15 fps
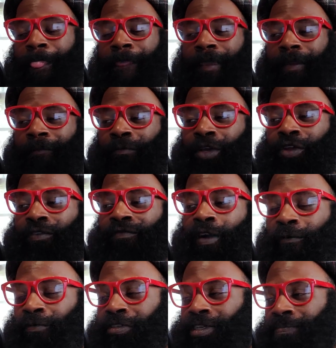And when you
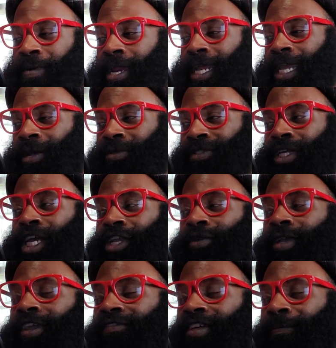vote for somebody else, you
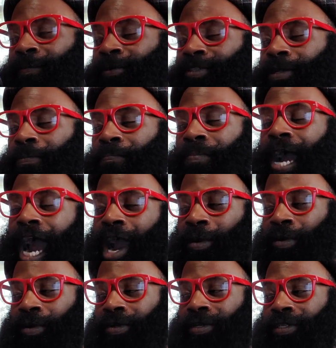give that person
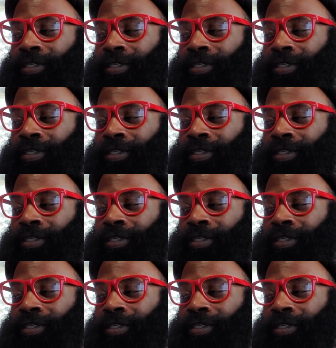power.